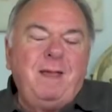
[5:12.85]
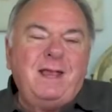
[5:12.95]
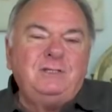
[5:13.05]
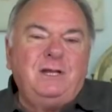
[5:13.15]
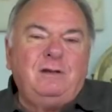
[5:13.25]

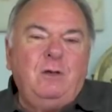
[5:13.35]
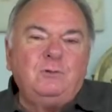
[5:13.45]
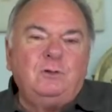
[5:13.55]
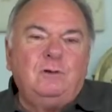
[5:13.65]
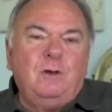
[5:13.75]
pangs get
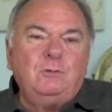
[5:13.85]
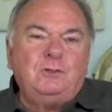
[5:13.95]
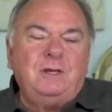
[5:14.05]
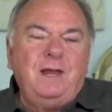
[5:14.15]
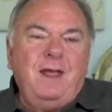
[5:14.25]
closer and
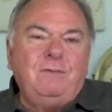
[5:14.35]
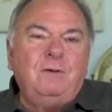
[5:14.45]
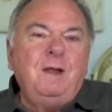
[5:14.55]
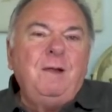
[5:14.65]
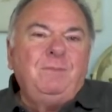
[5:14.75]
closer
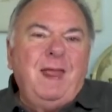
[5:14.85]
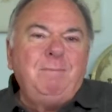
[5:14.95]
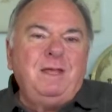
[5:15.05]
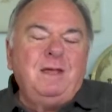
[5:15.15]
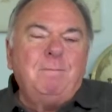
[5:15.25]
together
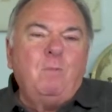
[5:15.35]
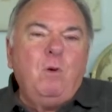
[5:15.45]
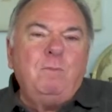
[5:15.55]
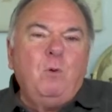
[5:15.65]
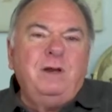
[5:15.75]
and become
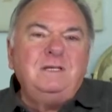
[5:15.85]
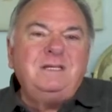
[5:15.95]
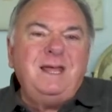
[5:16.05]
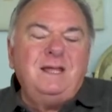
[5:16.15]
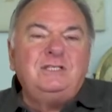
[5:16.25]
more and more
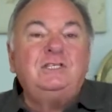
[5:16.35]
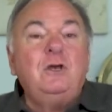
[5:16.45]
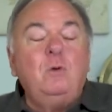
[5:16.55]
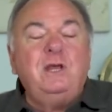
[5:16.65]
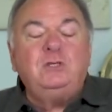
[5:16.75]
intense,
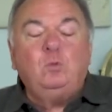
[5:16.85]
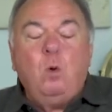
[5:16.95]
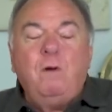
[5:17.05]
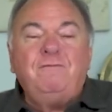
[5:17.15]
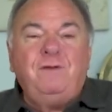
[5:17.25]
so is
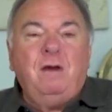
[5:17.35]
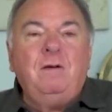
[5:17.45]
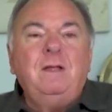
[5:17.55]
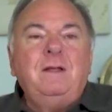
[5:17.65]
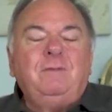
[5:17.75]

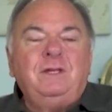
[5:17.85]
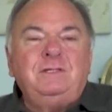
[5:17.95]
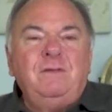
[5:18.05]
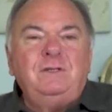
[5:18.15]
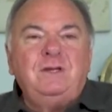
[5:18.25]
warfare.
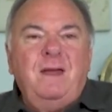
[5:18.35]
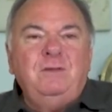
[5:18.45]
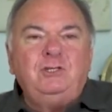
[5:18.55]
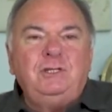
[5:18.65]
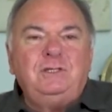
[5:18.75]
Until the time
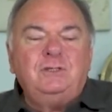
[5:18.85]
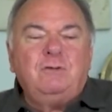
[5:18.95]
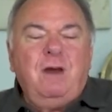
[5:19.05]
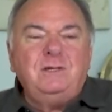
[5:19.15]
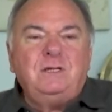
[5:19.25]
that Jesus
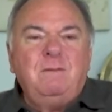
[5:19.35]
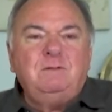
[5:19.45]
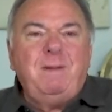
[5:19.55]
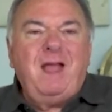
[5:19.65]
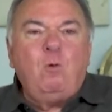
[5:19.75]
Christ
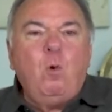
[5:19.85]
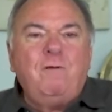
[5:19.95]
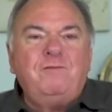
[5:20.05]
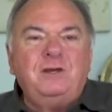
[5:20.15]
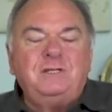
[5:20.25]
comes back,
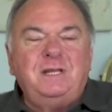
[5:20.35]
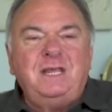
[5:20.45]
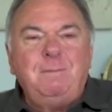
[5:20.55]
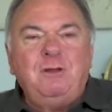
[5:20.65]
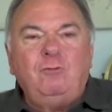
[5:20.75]
warfare is going to
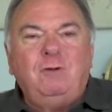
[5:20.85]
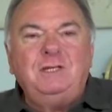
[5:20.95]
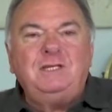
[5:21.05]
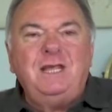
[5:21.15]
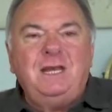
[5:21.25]
keep
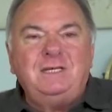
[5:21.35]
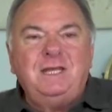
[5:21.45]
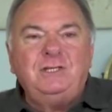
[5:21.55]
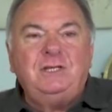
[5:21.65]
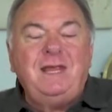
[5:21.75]
increasing in
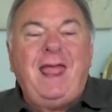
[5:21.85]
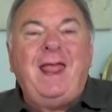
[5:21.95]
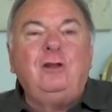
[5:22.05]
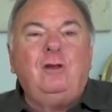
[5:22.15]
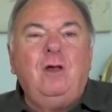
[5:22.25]
intensity
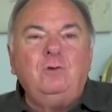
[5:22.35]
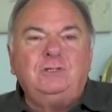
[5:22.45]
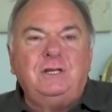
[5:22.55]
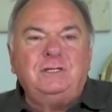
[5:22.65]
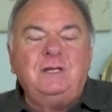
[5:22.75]
and
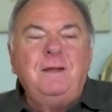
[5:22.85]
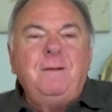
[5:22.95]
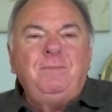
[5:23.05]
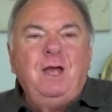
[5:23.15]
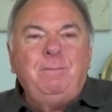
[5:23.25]
closeness.
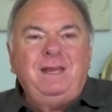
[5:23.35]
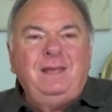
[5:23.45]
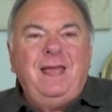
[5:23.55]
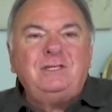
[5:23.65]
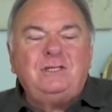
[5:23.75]
There'll be
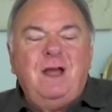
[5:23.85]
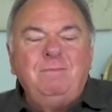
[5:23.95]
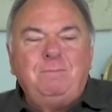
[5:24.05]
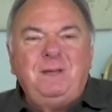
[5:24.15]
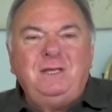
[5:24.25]
less
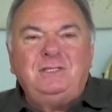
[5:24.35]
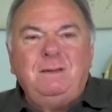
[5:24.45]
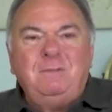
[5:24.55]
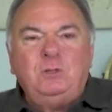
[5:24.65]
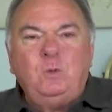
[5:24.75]
time of peace
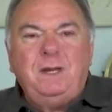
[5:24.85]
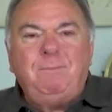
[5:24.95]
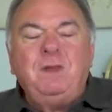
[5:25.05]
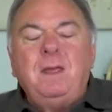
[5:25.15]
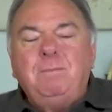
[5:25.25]
in
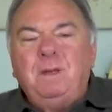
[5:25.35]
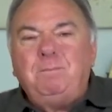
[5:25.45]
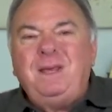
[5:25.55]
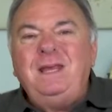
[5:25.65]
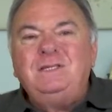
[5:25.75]
between.
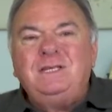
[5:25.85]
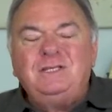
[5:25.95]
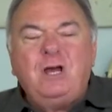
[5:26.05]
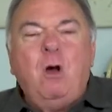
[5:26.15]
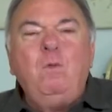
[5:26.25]
But peace
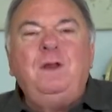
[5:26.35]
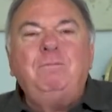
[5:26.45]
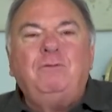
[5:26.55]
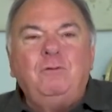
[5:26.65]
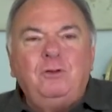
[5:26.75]
is only
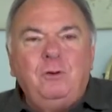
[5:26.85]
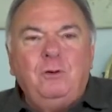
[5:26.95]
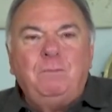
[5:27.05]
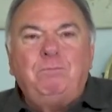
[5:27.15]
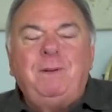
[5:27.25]

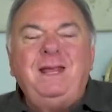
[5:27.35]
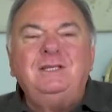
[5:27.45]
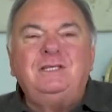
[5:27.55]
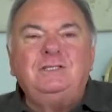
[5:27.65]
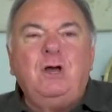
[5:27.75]
procured.
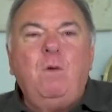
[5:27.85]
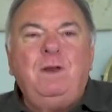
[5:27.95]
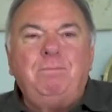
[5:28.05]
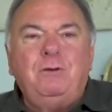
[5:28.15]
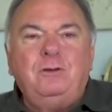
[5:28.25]
Peace is
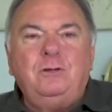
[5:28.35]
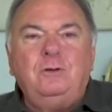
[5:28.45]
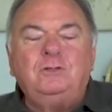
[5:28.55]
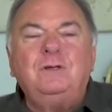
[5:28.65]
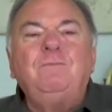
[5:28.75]
only
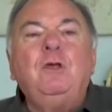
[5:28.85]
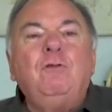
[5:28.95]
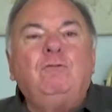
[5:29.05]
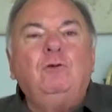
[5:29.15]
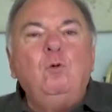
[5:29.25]
produced
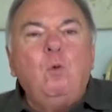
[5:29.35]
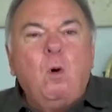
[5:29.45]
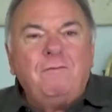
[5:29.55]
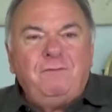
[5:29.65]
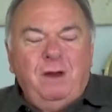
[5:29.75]
through
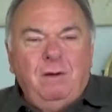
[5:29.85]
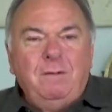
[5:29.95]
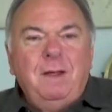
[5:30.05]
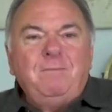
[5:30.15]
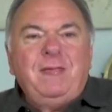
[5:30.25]
warfare.
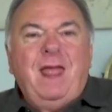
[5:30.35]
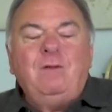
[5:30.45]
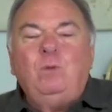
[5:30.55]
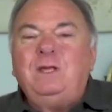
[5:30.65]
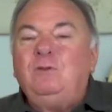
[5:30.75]

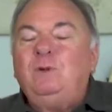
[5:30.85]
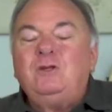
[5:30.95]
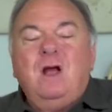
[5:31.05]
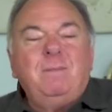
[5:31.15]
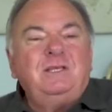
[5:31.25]
And we
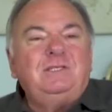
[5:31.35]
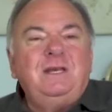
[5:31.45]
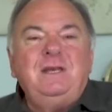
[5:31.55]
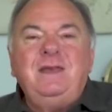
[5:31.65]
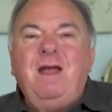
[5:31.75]
talk about
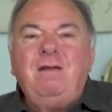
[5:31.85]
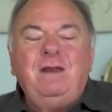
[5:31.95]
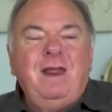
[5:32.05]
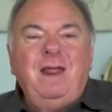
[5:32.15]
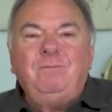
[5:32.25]
sitting down
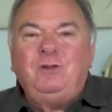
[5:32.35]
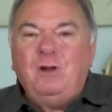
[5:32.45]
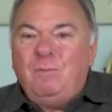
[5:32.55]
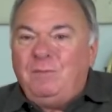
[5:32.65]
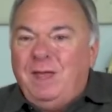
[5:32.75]

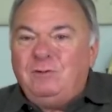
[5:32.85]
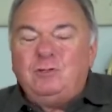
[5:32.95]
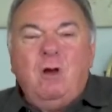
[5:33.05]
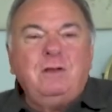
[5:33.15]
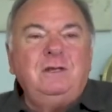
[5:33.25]
and
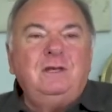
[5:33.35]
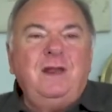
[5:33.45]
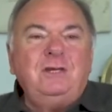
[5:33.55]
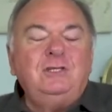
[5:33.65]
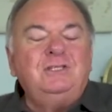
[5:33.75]
talking to
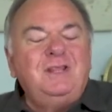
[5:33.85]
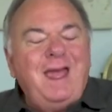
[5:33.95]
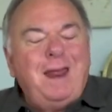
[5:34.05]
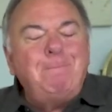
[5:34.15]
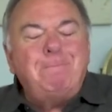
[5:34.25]
nations.
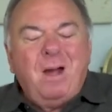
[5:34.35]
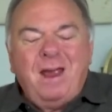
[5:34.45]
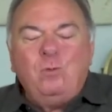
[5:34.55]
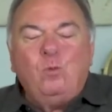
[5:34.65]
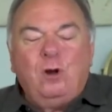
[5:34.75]
That
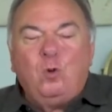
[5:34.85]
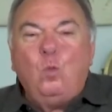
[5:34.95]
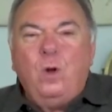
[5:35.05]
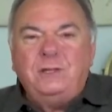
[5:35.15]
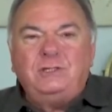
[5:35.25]
might work
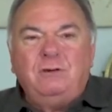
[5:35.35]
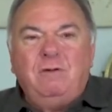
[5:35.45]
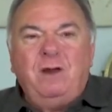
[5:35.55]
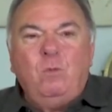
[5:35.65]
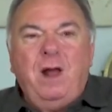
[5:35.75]
once in a
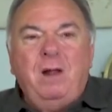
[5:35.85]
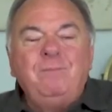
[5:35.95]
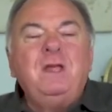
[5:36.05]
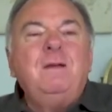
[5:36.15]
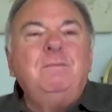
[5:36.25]
great
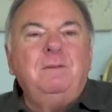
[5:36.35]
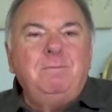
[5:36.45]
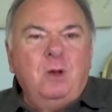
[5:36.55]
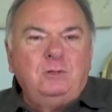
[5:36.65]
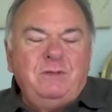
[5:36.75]
while, but
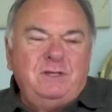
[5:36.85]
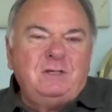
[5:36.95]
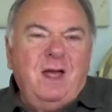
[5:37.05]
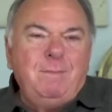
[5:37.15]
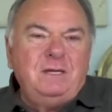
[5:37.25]
most of the
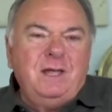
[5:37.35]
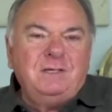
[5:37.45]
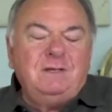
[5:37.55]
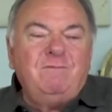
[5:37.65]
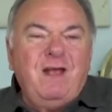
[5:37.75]
time it
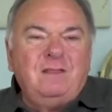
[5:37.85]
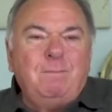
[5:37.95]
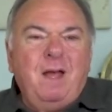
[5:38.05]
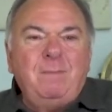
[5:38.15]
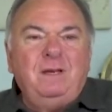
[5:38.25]
does. In fact,
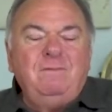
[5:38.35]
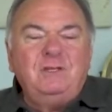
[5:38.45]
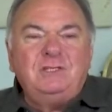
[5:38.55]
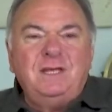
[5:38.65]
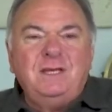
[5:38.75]
the Bible
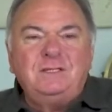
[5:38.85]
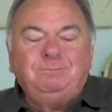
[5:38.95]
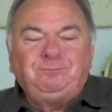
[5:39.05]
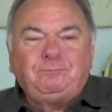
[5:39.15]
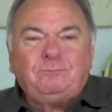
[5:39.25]
even says,
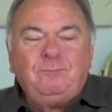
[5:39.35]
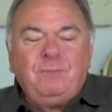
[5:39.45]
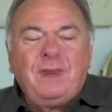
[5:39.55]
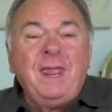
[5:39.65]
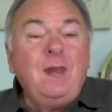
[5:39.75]

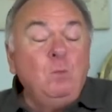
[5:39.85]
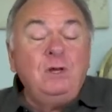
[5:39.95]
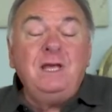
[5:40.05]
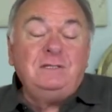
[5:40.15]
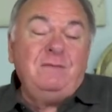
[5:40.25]
and
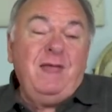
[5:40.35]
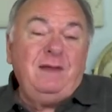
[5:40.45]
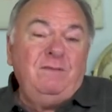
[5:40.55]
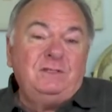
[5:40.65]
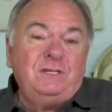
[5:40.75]
we'll get to
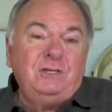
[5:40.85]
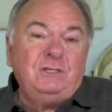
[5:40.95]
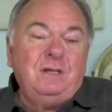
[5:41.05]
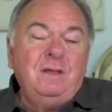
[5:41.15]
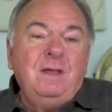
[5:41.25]
that in this
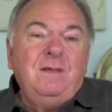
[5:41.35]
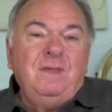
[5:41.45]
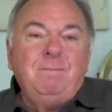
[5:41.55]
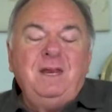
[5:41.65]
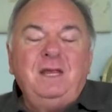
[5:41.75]
teaching,
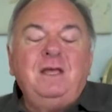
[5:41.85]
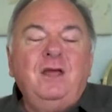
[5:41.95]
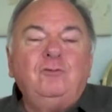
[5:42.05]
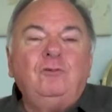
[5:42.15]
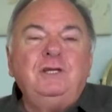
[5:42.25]
that many
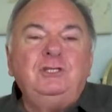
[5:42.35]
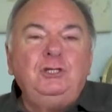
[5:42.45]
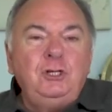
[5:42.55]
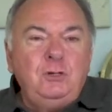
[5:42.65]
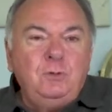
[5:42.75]
countries
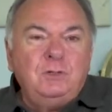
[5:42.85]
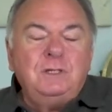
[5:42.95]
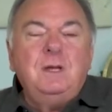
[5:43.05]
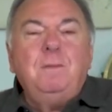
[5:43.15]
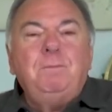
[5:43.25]

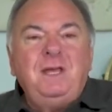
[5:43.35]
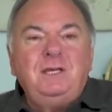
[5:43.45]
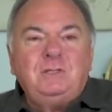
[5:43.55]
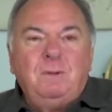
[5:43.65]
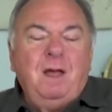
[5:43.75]
use
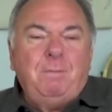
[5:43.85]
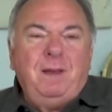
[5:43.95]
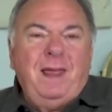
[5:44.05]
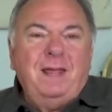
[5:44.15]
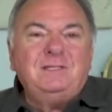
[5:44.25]
peace
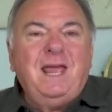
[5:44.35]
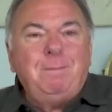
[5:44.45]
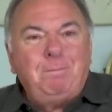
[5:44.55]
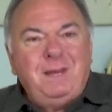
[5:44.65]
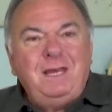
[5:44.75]
plans
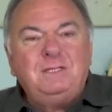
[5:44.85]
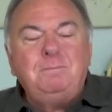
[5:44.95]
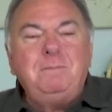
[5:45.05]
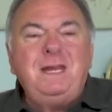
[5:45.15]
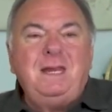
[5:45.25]
and peace
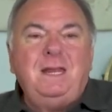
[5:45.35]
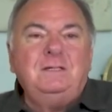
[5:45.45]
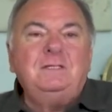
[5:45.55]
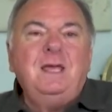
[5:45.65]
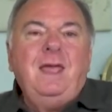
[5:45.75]

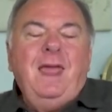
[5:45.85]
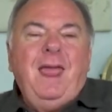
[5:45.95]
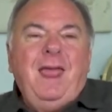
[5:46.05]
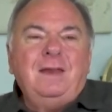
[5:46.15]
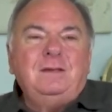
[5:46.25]
meetings
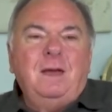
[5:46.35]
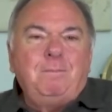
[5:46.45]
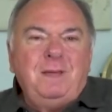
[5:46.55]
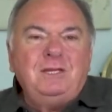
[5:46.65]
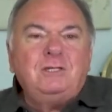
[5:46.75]
and
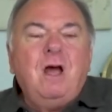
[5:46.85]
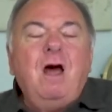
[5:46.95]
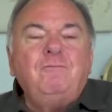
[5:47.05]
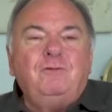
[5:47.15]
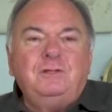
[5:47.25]
peace
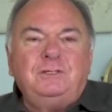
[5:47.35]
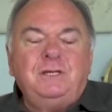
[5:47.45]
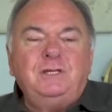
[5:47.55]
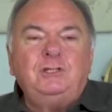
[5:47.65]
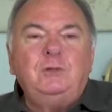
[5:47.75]

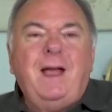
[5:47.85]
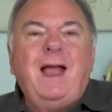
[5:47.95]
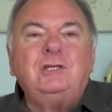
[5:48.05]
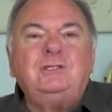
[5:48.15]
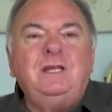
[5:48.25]
conferences to
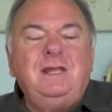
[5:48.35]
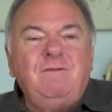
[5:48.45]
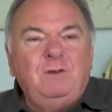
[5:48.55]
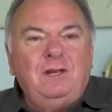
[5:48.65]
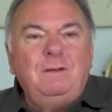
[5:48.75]
actually
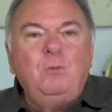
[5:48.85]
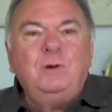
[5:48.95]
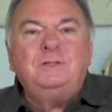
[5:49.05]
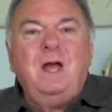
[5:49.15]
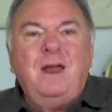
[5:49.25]
give a little
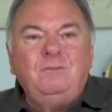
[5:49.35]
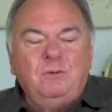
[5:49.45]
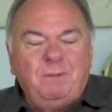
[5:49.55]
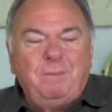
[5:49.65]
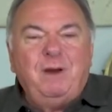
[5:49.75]
more time
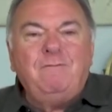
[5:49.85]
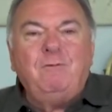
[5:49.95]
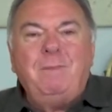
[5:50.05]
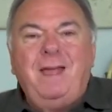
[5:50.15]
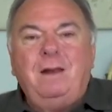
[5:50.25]
to prepare
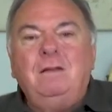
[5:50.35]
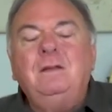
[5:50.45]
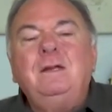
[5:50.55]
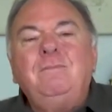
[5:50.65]
for battle.